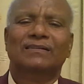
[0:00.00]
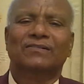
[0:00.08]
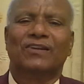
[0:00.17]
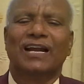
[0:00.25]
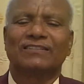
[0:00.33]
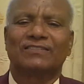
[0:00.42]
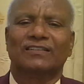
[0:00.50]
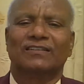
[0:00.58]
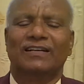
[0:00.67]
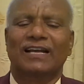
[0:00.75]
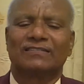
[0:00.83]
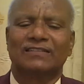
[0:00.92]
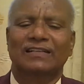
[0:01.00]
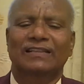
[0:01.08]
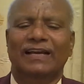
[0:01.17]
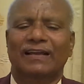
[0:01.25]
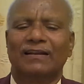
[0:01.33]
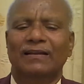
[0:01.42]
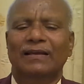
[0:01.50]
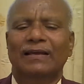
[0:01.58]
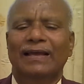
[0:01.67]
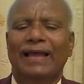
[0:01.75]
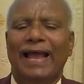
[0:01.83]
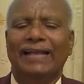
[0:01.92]
drastic reduction in their
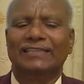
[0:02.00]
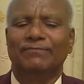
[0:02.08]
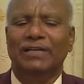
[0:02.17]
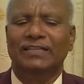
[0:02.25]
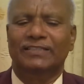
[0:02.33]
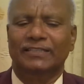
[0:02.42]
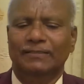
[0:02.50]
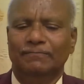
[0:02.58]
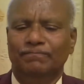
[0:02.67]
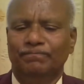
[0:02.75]
hatchability.